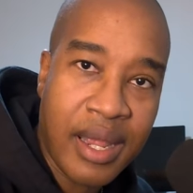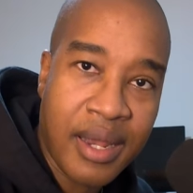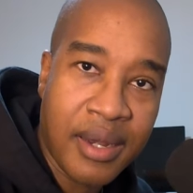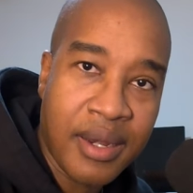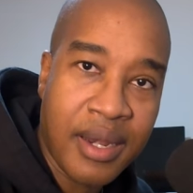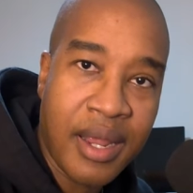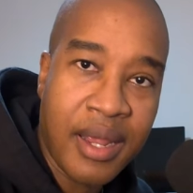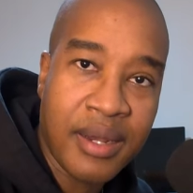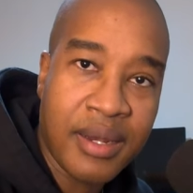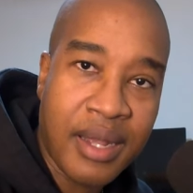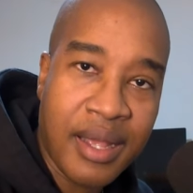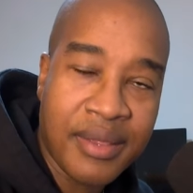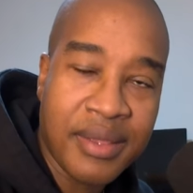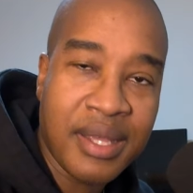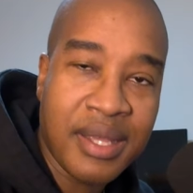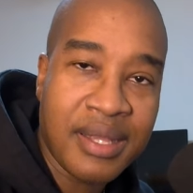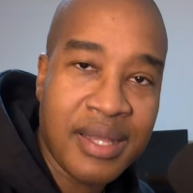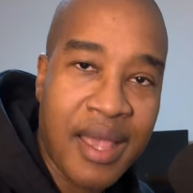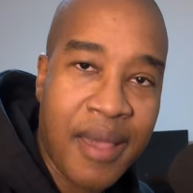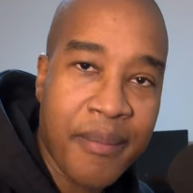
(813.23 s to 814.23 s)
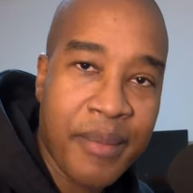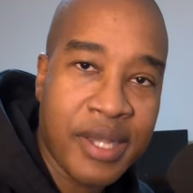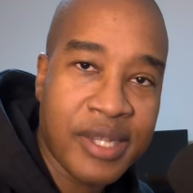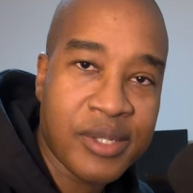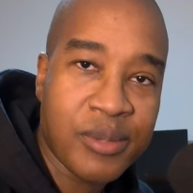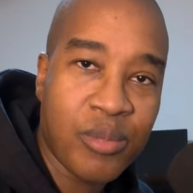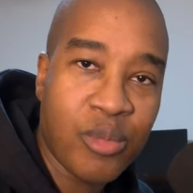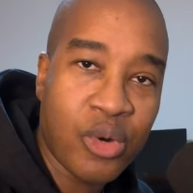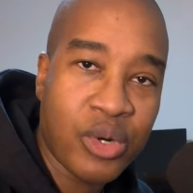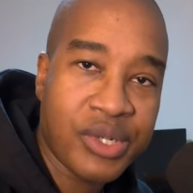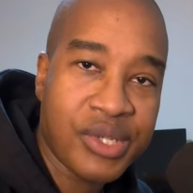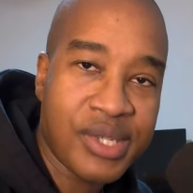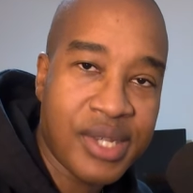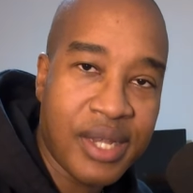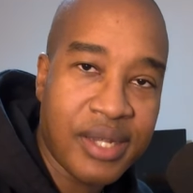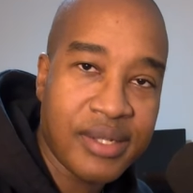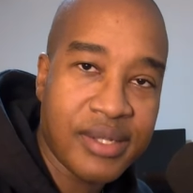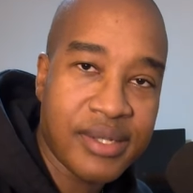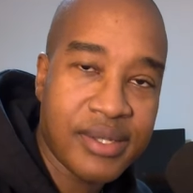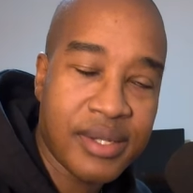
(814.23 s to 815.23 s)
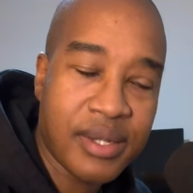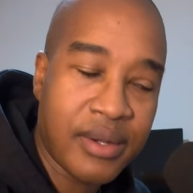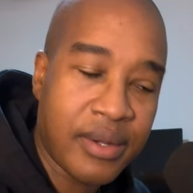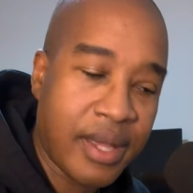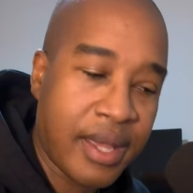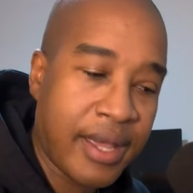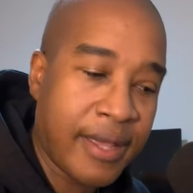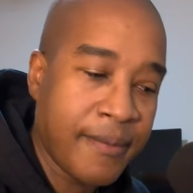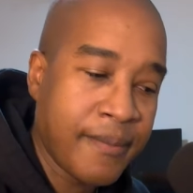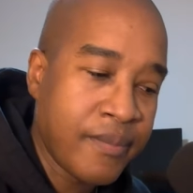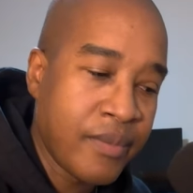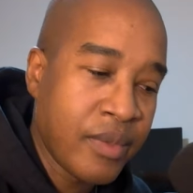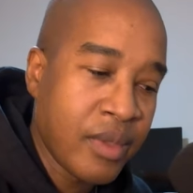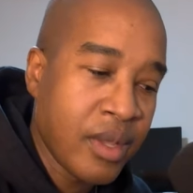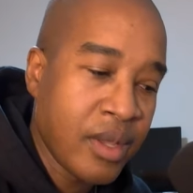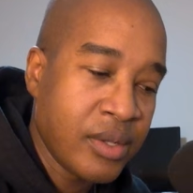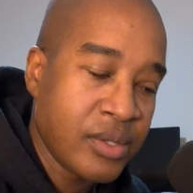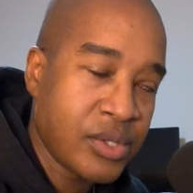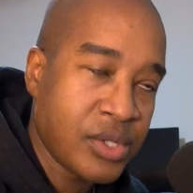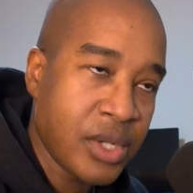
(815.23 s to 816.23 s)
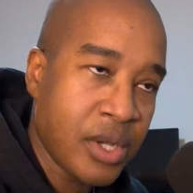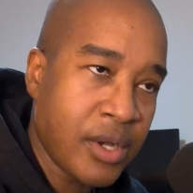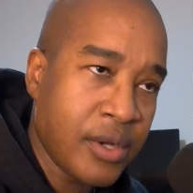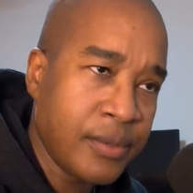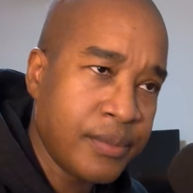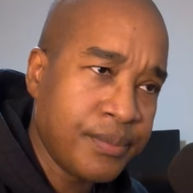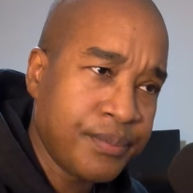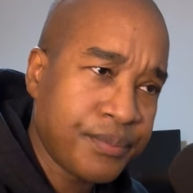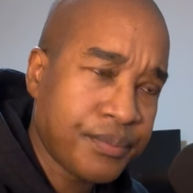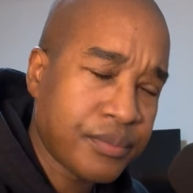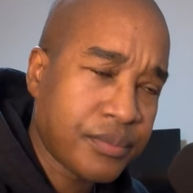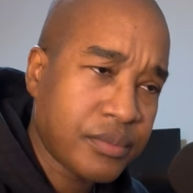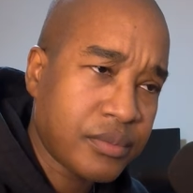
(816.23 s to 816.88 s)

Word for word: And and I think that makes more sense. Okay, so